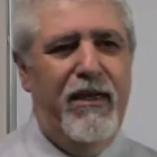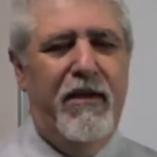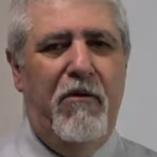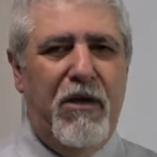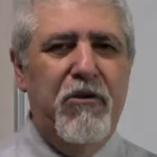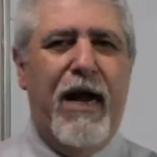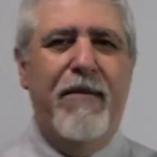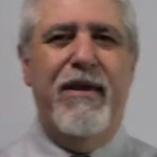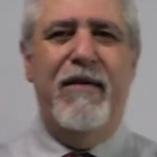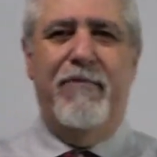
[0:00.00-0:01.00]
Now, what do I
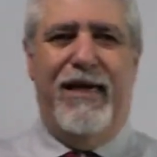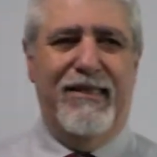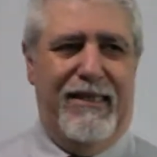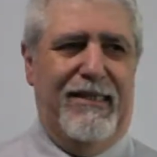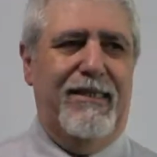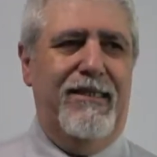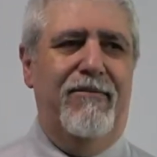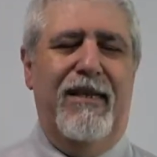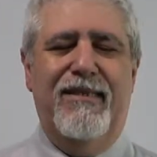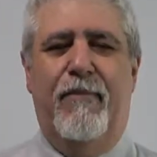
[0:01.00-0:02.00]
mean by this?
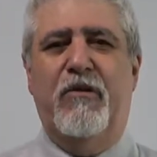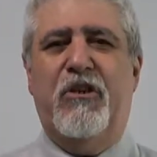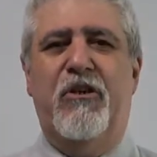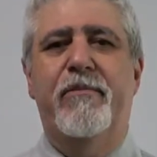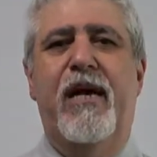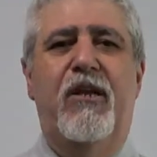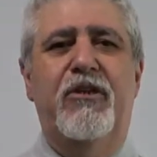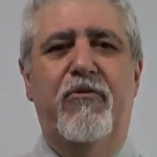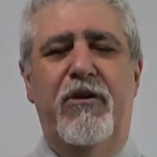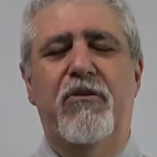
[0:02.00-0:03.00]
Well, some of the
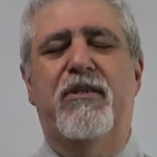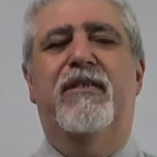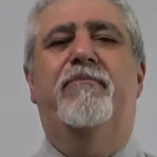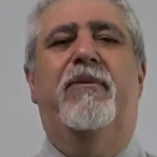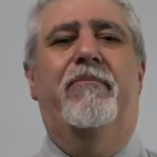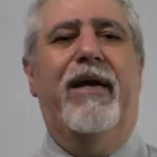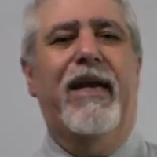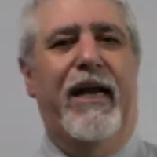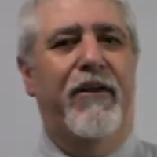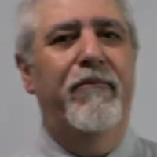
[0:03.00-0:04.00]
terminology we use in the PMBOK
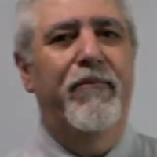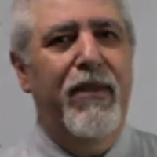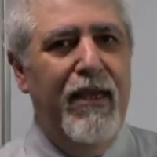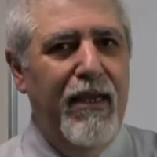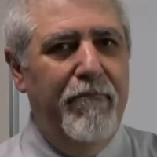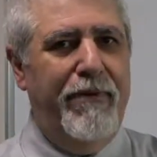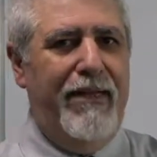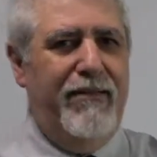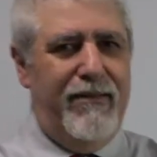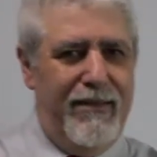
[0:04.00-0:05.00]
guide,
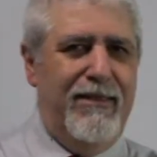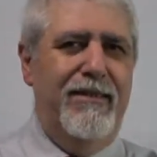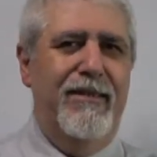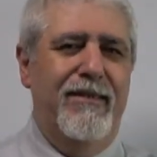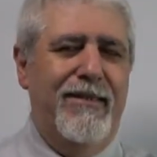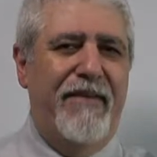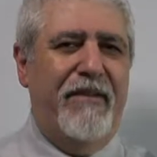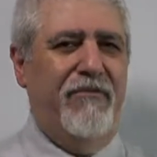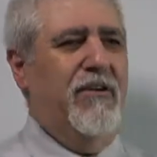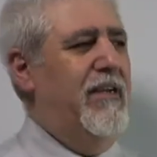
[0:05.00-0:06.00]
but save
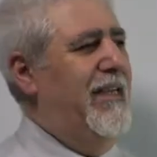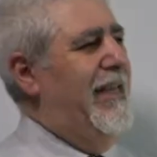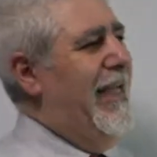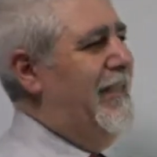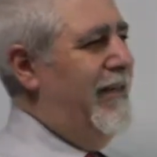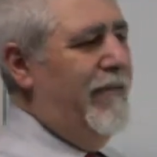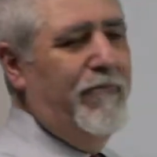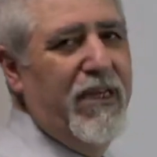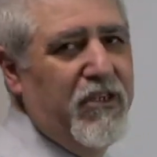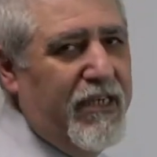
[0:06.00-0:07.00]
it for later.
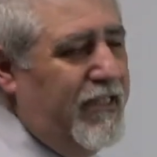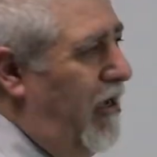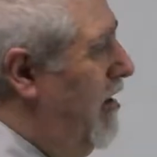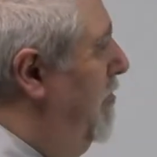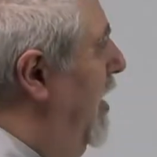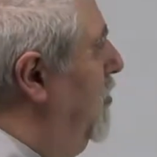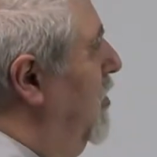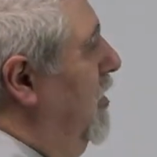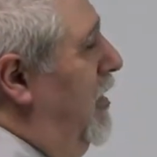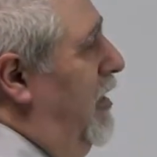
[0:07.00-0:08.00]
Let me just talk
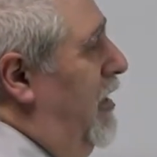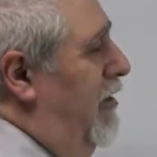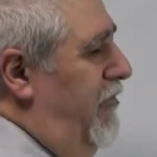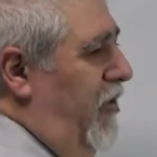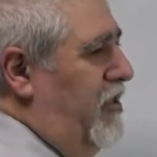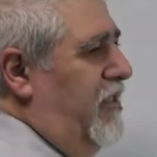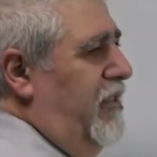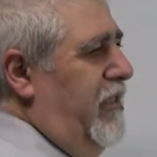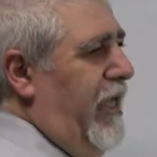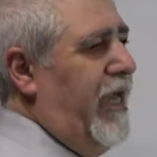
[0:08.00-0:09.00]
about first
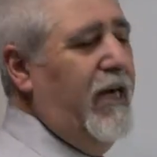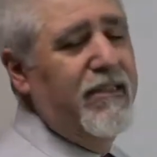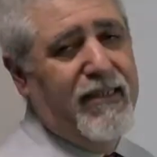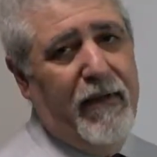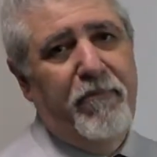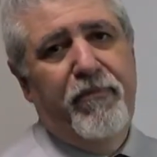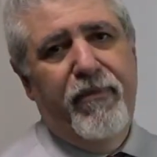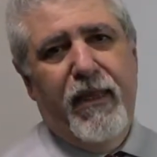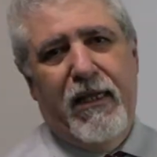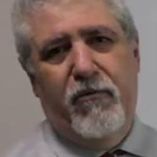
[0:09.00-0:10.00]
a
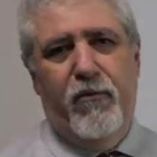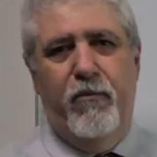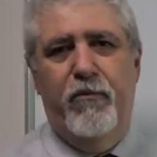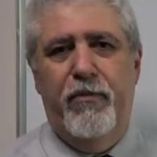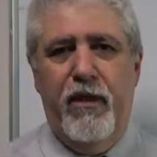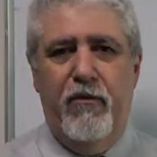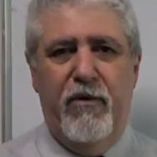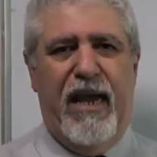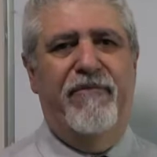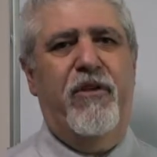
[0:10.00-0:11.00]
concept that
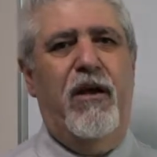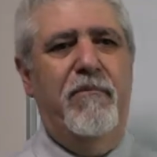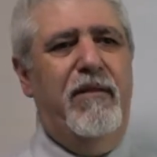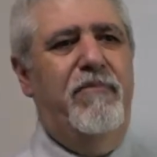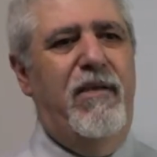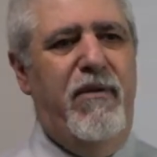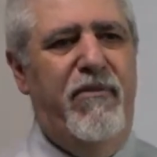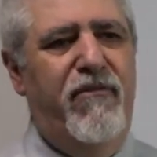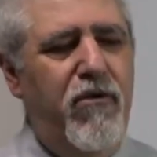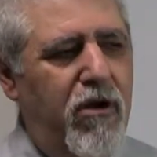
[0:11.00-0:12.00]
we have talked about maybe
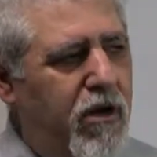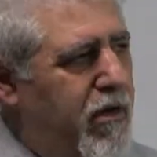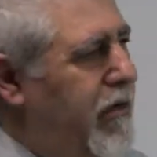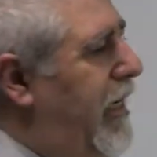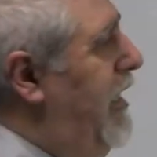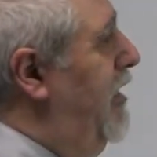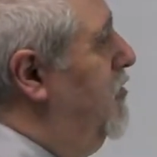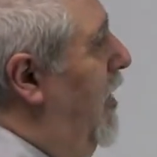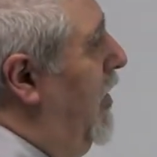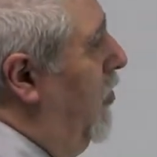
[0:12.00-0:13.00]
before and
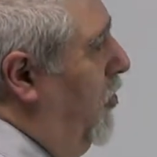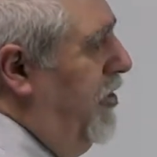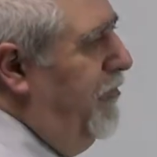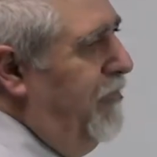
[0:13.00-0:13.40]
is well known,